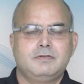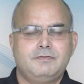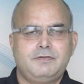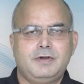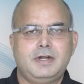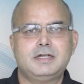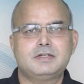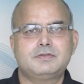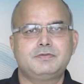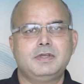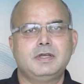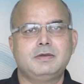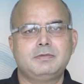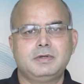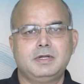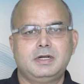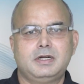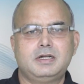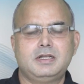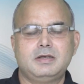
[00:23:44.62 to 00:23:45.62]
Friends, we have
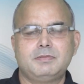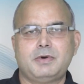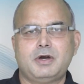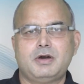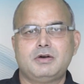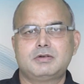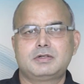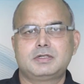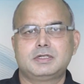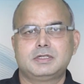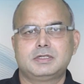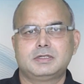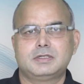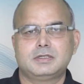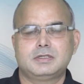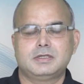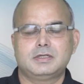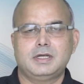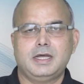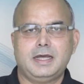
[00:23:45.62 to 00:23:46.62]
learned about
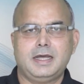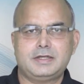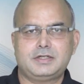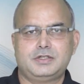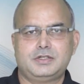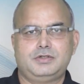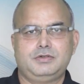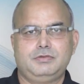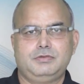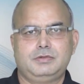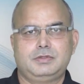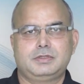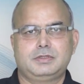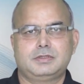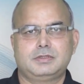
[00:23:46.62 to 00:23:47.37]
attitude.